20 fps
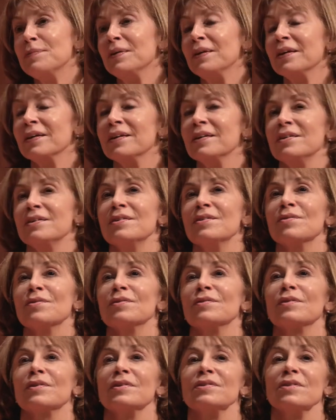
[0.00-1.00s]
being here
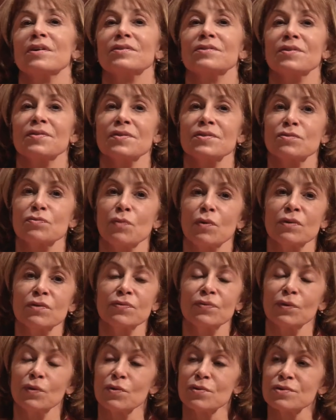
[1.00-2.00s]
and conducting this
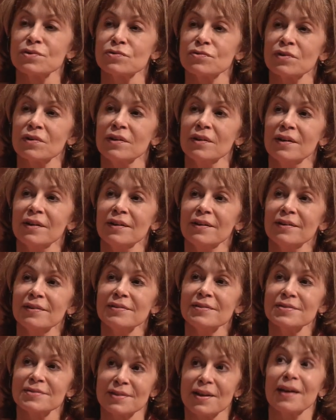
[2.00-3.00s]
wonderful orchestra
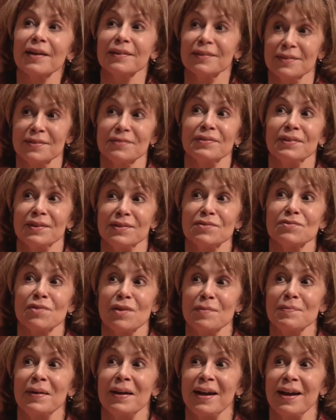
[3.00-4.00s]
is like living a
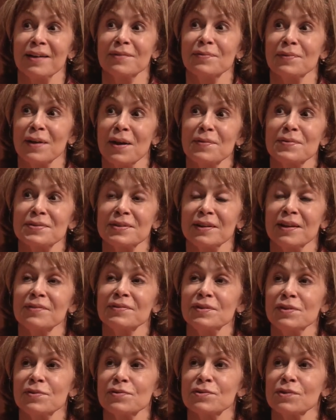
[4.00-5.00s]
dream I had when I was 11
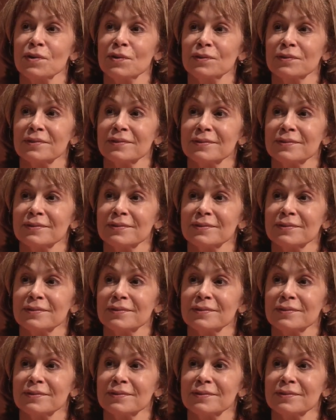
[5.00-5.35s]
years old.